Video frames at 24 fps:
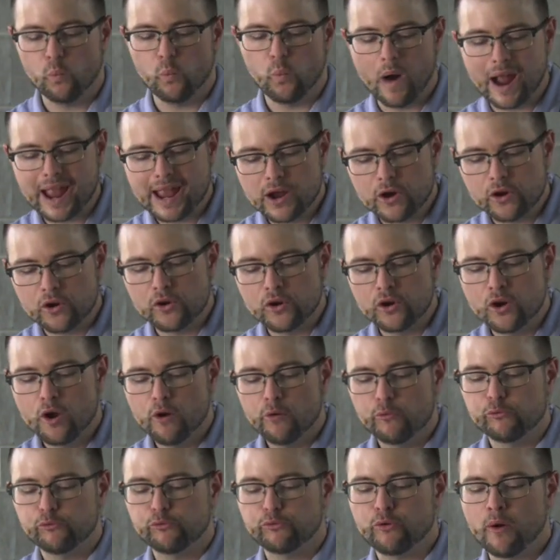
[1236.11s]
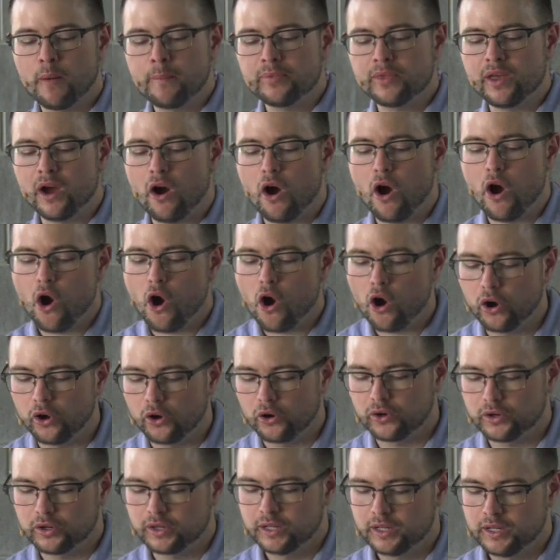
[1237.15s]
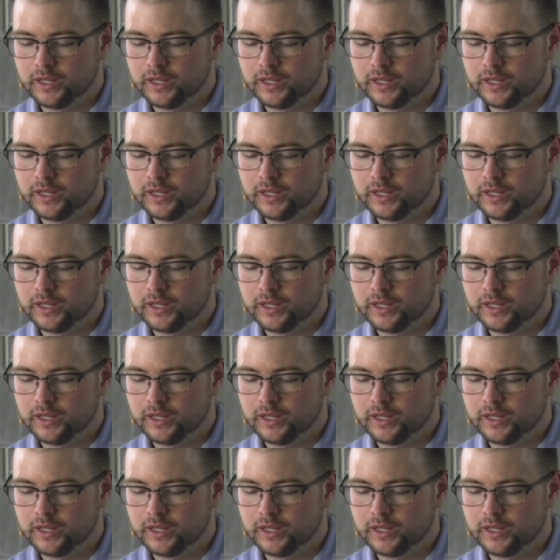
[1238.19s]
Where? From the heart